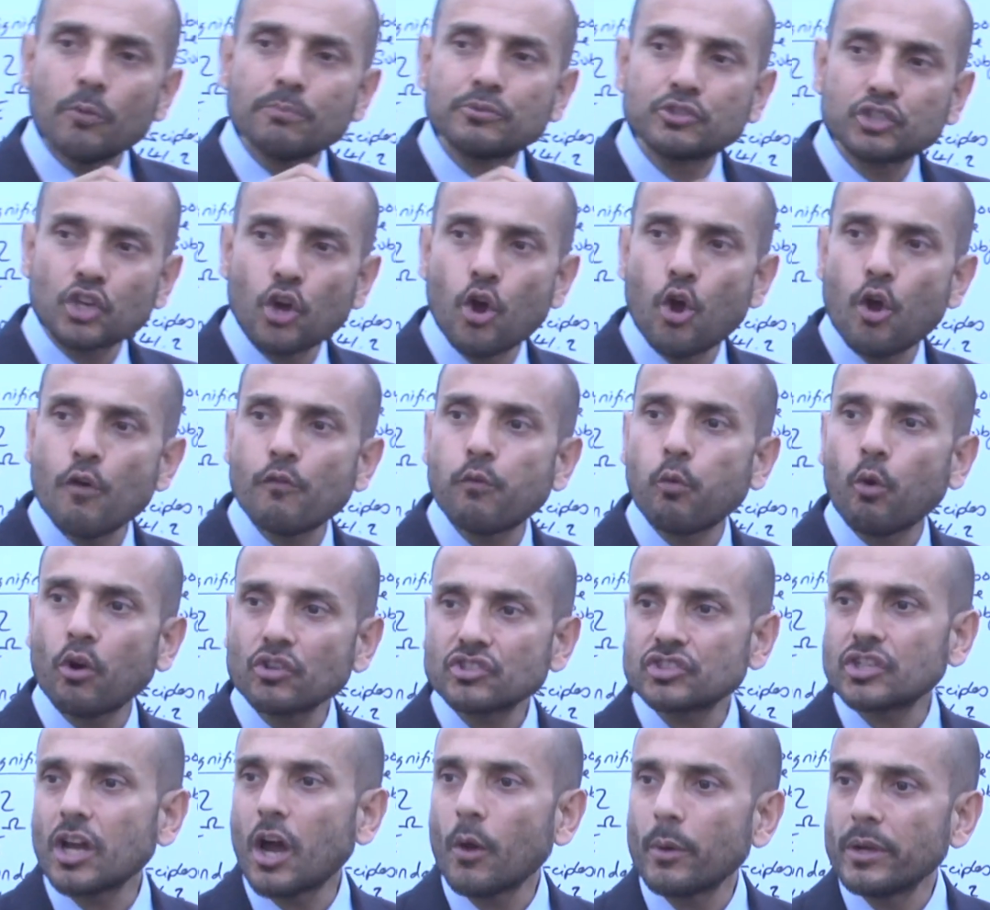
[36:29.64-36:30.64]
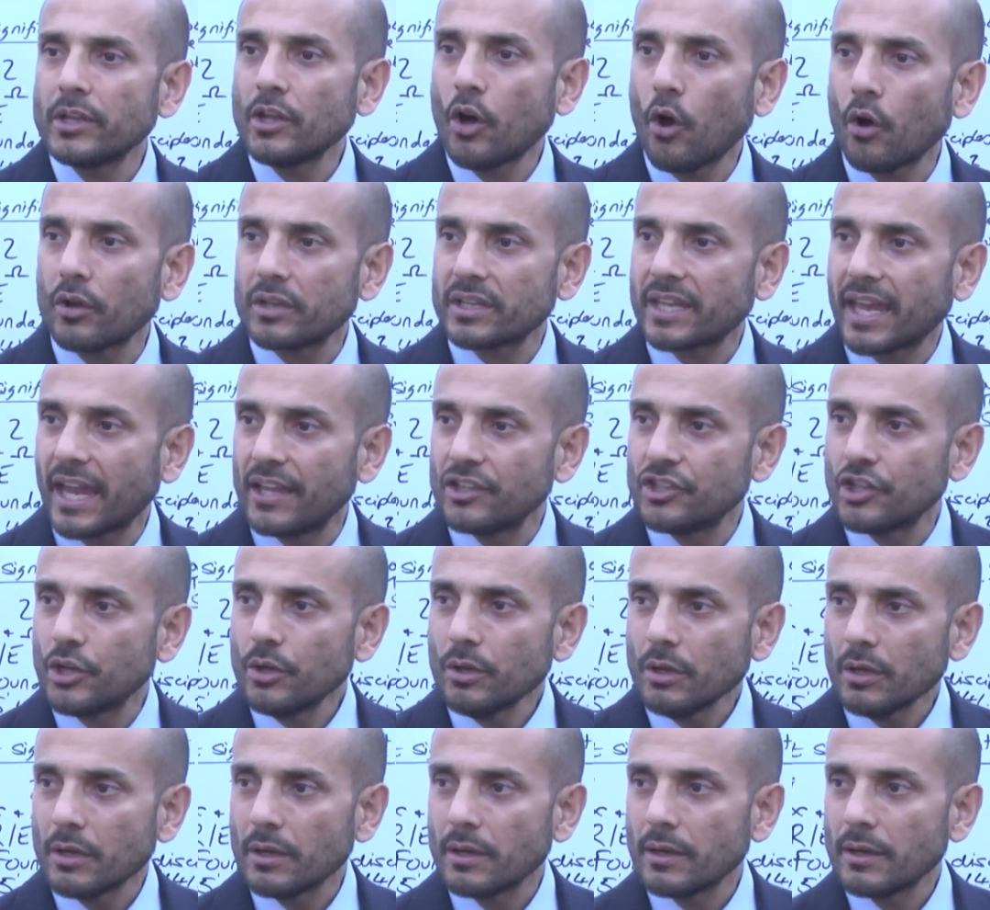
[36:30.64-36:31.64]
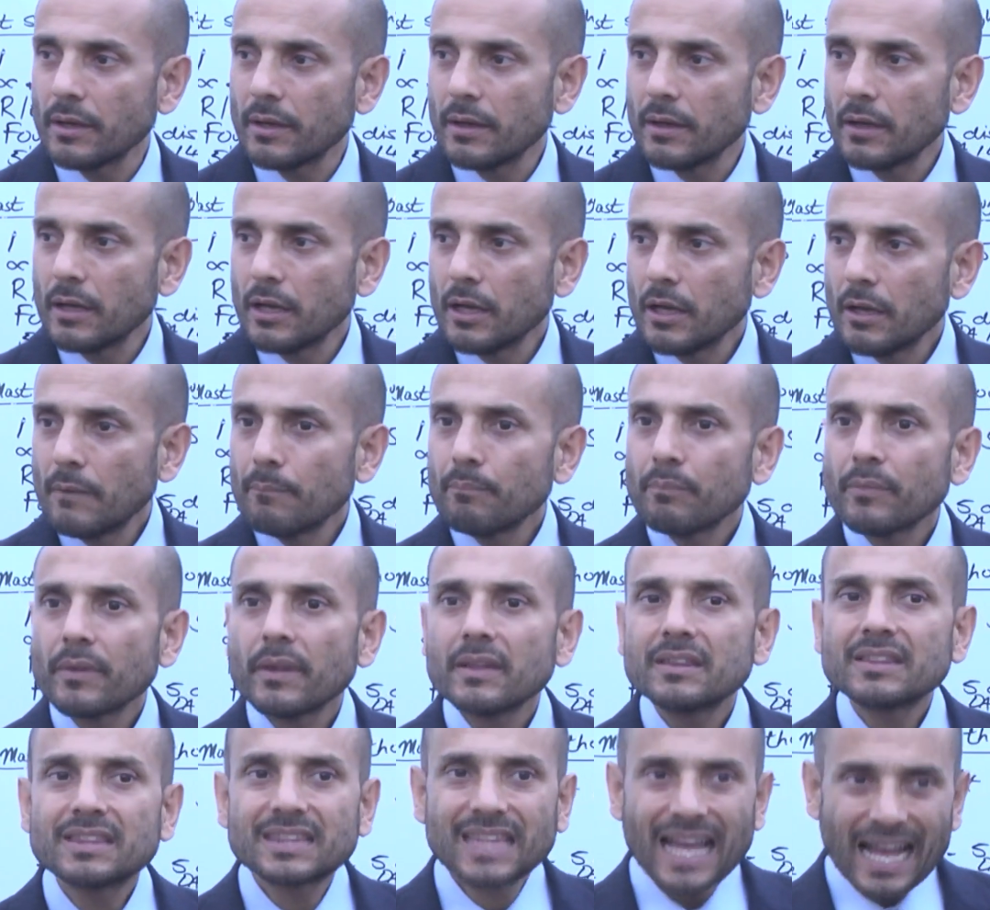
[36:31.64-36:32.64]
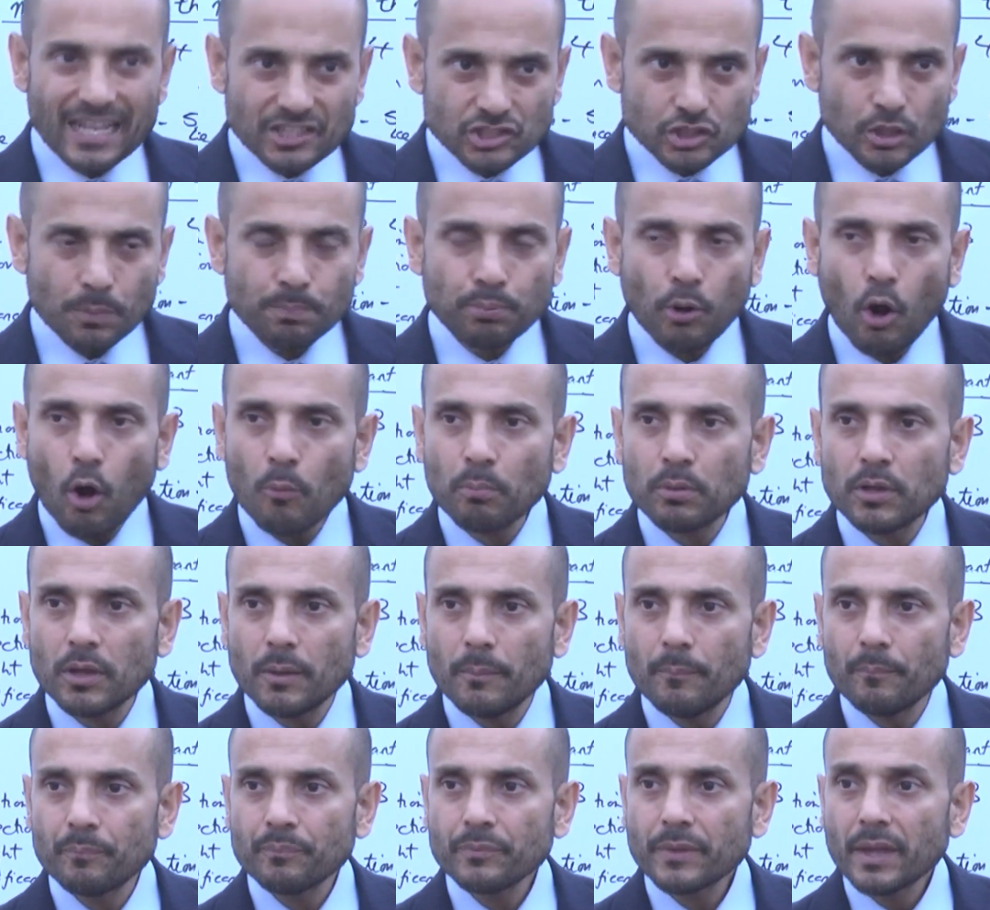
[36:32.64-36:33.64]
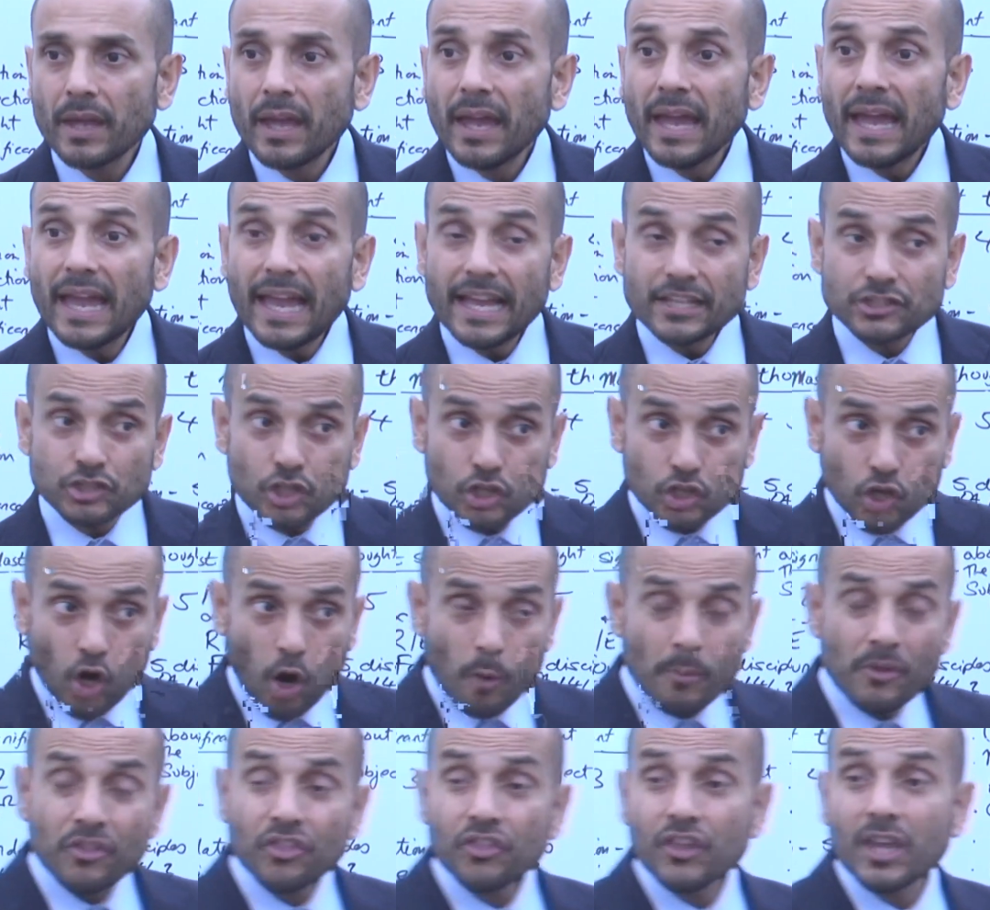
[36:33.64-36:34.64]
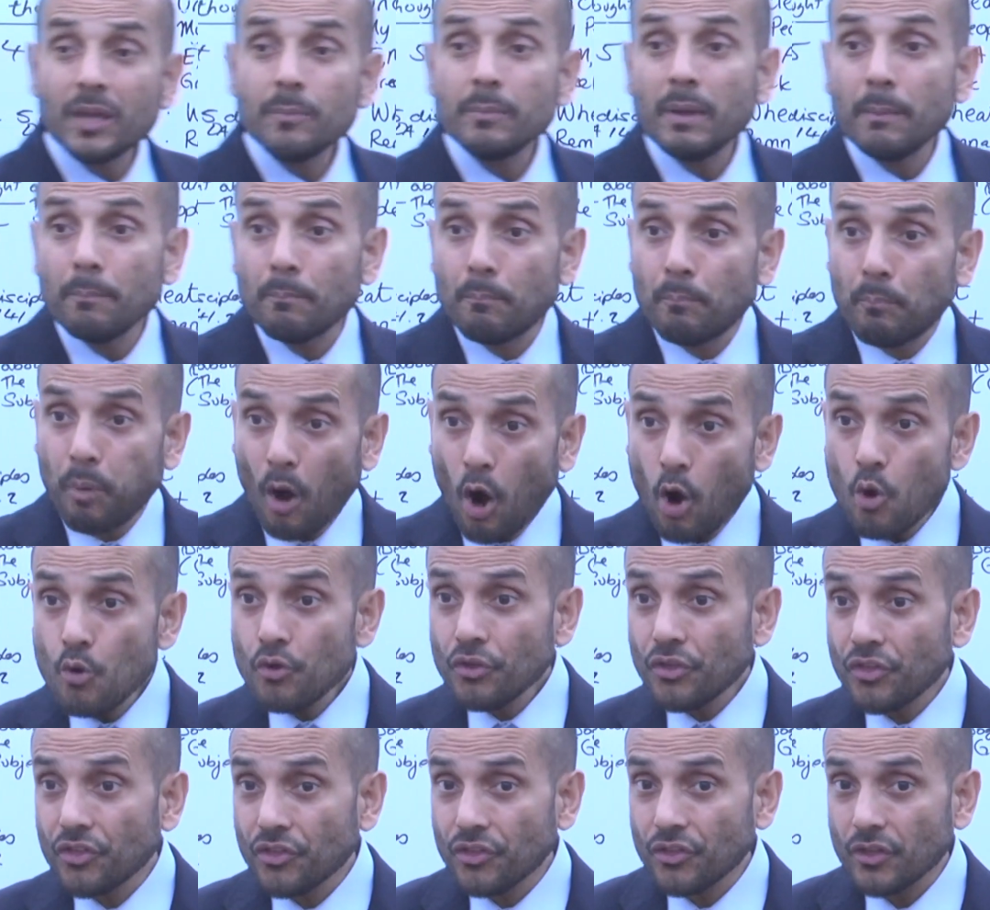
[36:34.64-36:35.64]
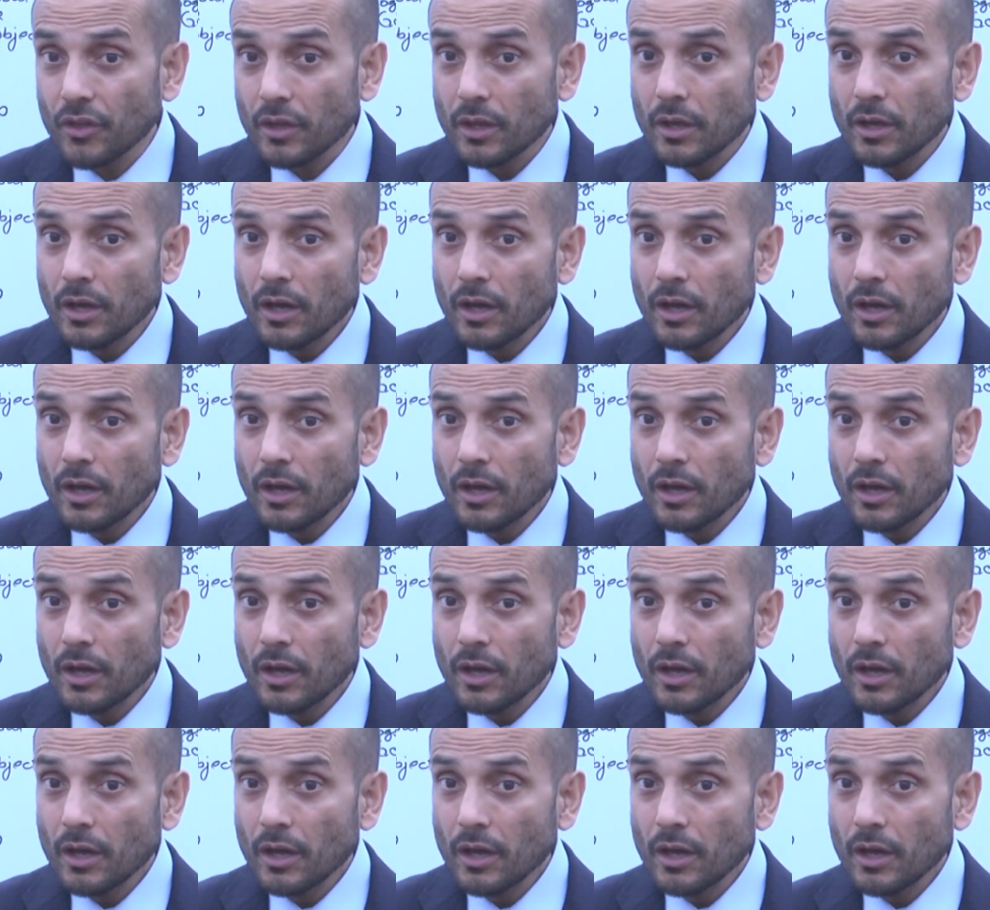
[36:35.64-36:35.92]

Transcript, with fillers: observe what's going on, can you? That's the problem. It's a common theme in both